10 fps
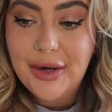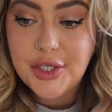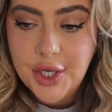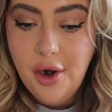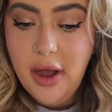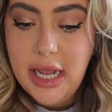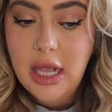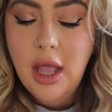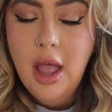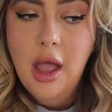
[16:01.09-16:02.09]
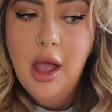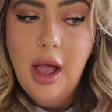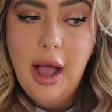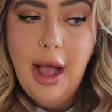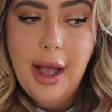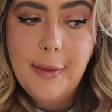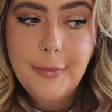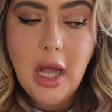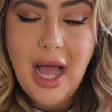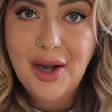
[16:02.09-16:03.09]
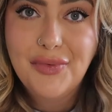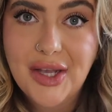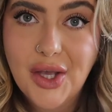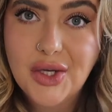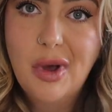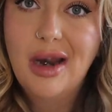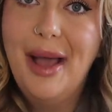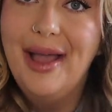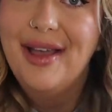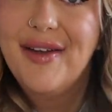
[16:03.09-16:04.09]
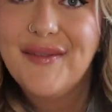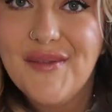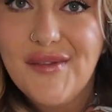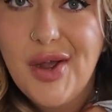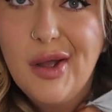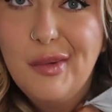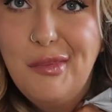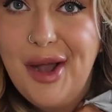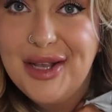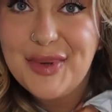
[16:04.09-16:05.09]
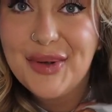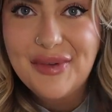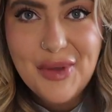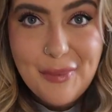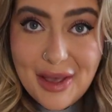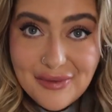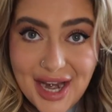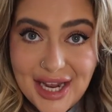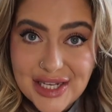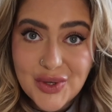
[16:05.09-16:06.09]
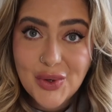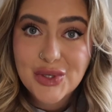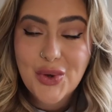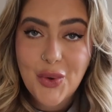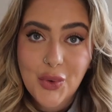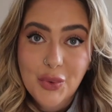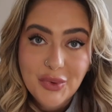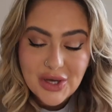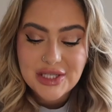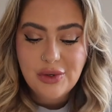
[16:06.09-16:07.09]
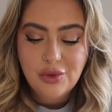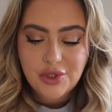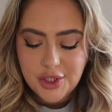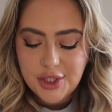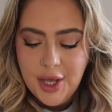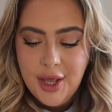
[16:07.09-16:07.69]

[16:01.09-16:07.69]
it tonight. And I figured while I'm at it, might as well give you a bit of an ASOS haul, because I ordered